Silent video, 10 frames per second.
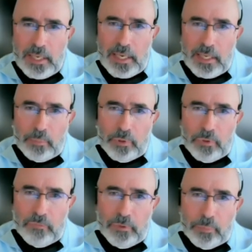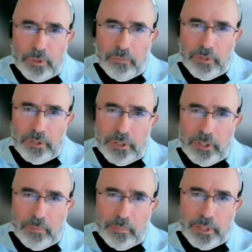and approve the
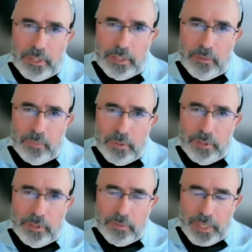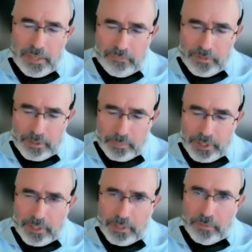privileging, but you really don't have
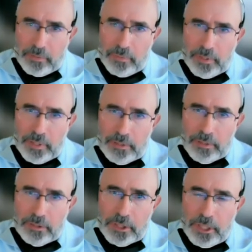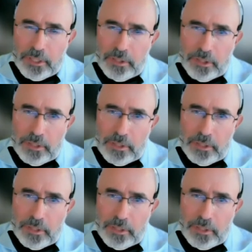independent authority to change it.